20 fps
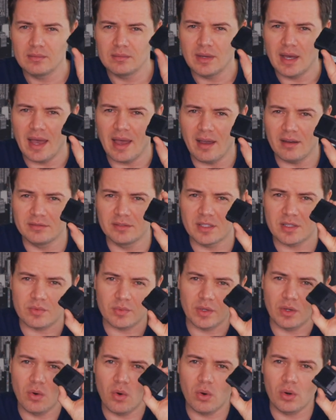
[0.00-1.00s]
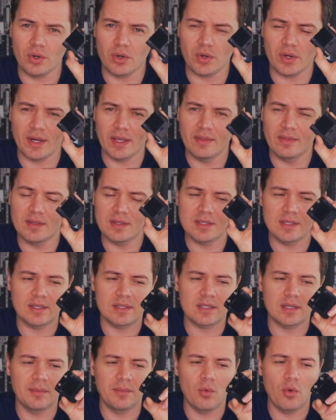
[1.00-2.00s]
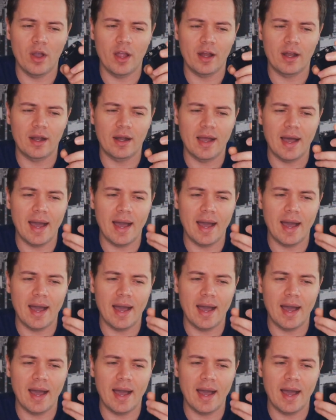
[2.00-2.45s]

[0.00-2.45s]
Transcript: have this recorder in the system where